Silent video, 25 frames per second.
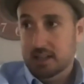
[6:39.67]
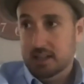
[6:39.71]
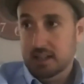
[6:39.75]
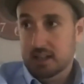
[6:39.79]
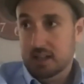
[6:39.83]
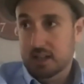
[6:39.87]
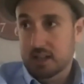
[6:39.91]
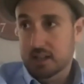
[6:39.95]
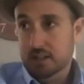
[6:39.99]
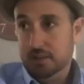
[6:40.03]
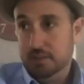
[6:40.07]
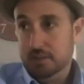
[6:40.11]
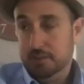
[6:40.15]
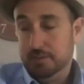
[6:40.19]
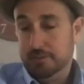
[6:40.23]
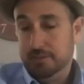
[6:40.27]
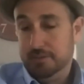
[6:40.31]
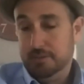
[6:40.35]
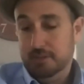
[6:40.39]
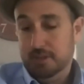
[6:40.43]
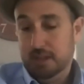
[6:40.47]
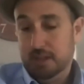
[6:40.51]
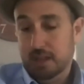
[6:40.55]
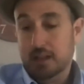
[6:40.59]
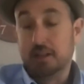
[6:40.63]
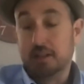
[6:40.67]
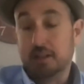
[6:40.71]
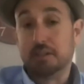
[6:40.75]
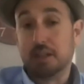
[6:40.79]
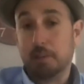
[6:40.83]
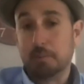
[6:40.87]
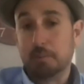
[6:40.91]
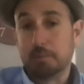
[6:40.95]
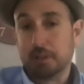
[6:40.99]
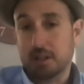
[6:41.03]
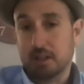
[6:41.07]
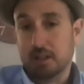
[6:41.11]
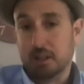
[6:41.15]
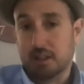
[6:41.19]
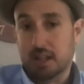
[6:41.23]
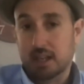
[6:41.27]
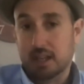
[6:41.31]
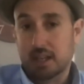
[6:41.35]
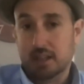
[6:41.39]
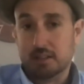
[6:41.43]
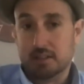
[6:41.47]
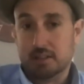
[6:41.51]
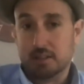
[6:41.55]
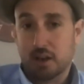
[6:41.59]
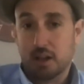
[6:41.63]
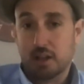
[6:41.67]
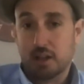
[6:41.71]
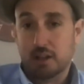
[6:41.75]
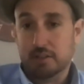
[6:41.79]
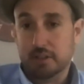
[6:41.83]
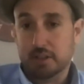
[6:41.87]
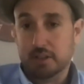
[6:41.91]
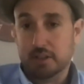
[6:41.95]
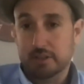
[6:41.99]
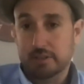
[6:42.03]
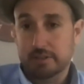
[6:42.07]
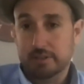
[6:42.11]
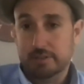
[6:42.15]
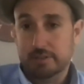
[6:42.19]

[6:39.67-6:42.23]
you've done exceptional things, all of you.